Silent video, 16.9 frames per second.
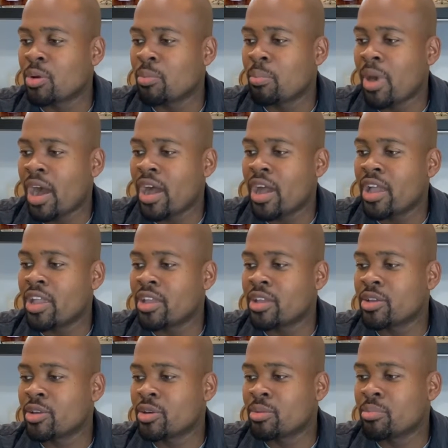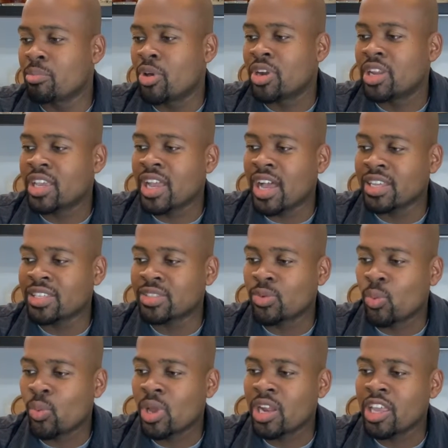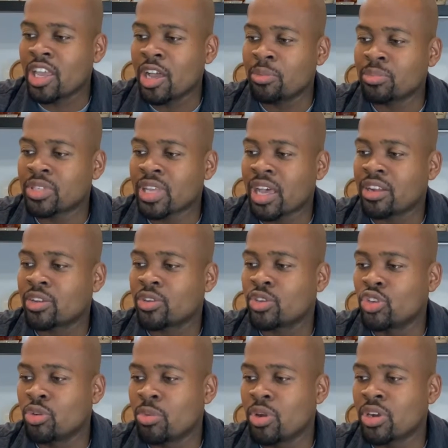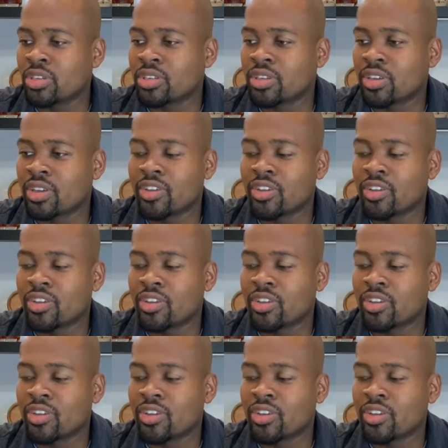by Bodegas, Williams and Hubert,